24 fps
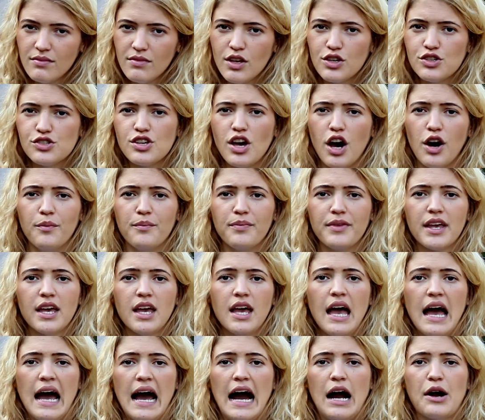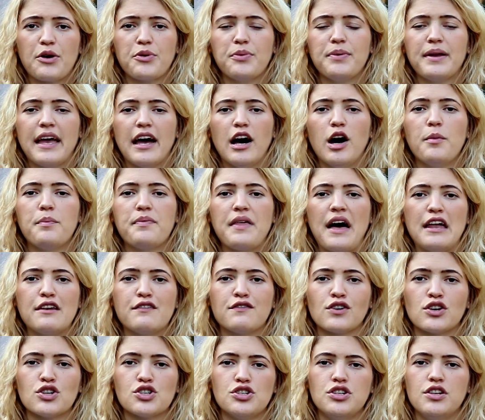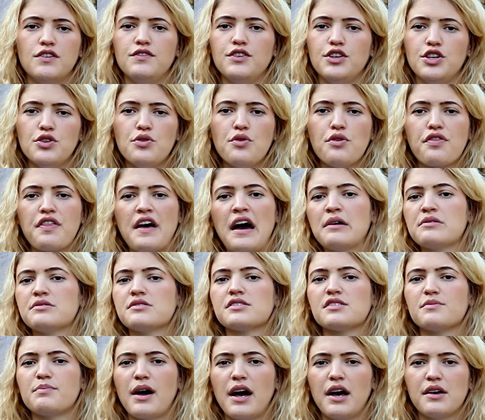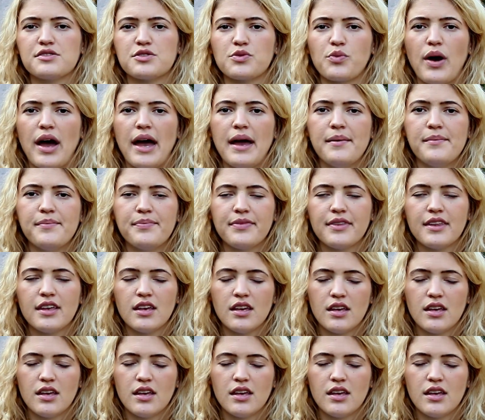So, how can we help that version of you thousands of miles away?